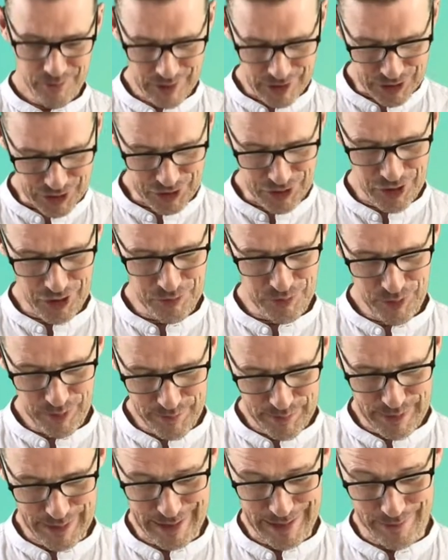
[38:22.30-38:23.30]
Which God
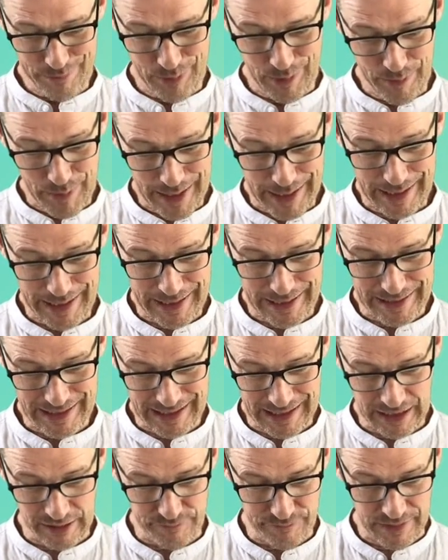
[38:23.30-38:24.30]
prepared
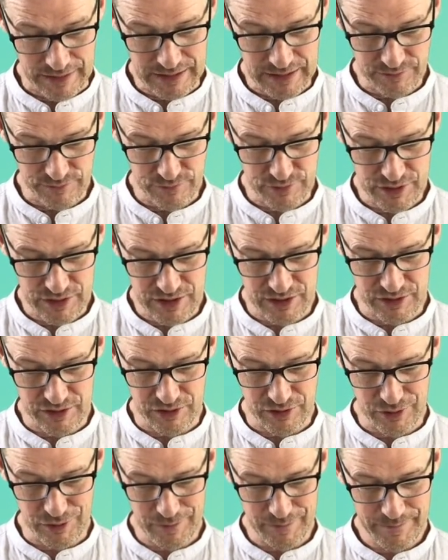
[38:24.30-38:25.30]
in advance for us to
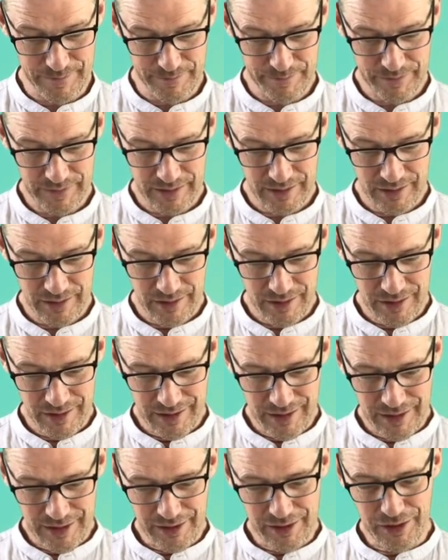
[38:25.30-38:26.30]
do.
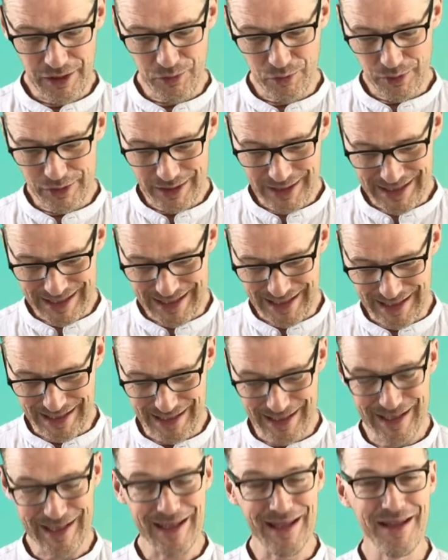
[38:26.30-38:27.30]
You know, what is
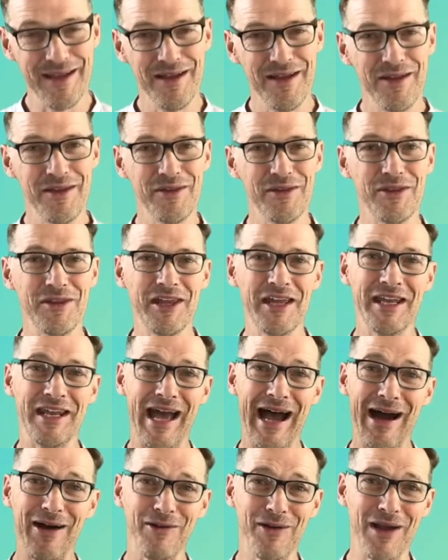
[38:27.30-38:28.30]
it
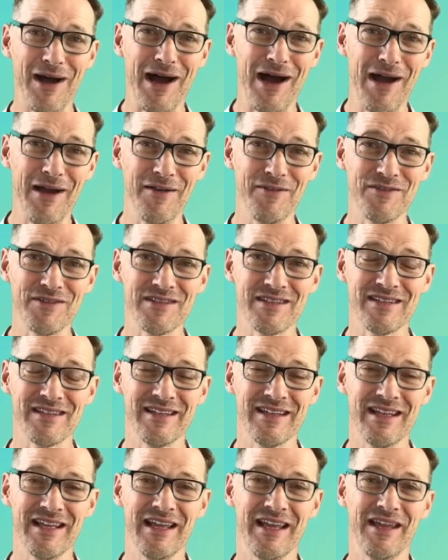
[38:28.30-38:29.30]
in our lives
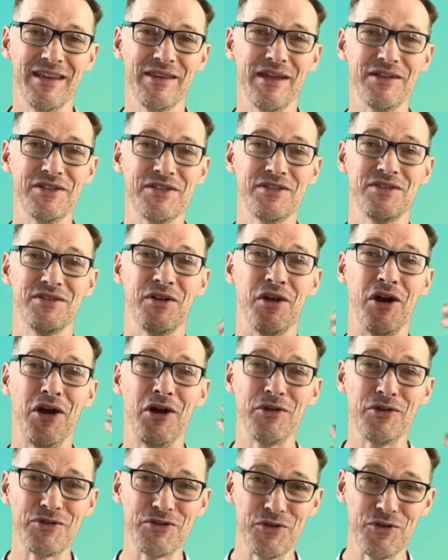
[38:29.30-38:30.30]
that
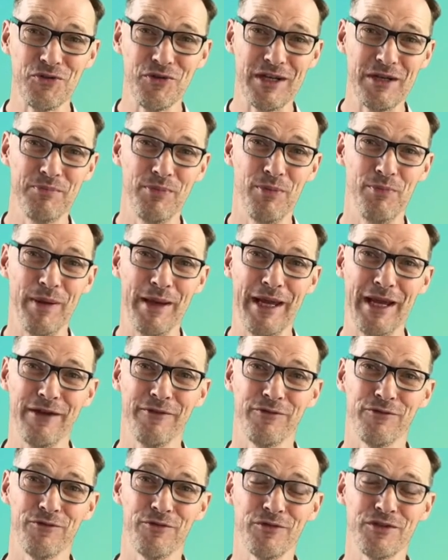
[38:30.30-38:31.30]
God has already
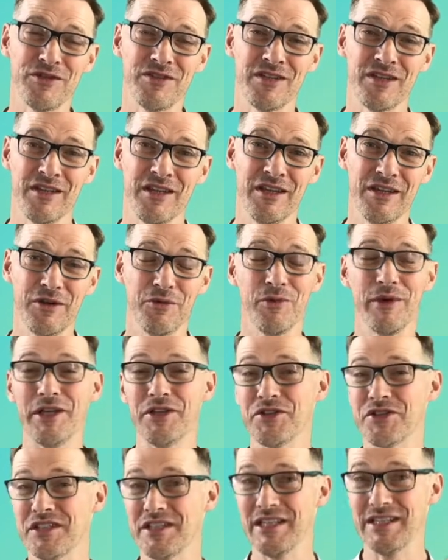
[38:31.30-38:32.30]
prepared for us that
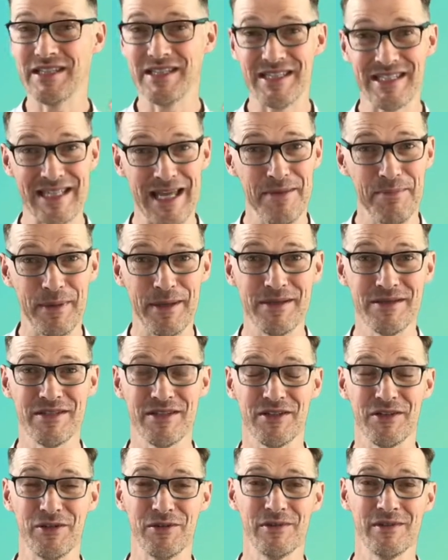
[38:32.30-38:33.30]
we just need to step
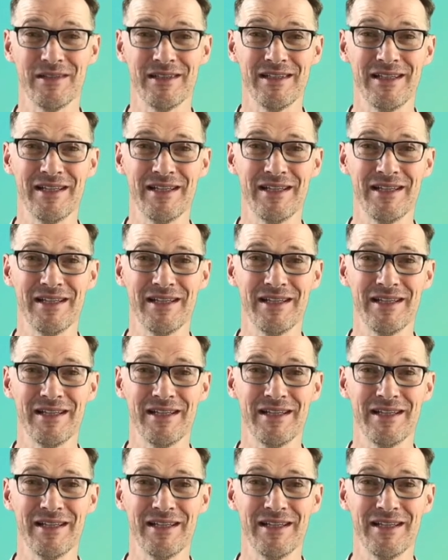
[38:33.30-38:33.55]
into?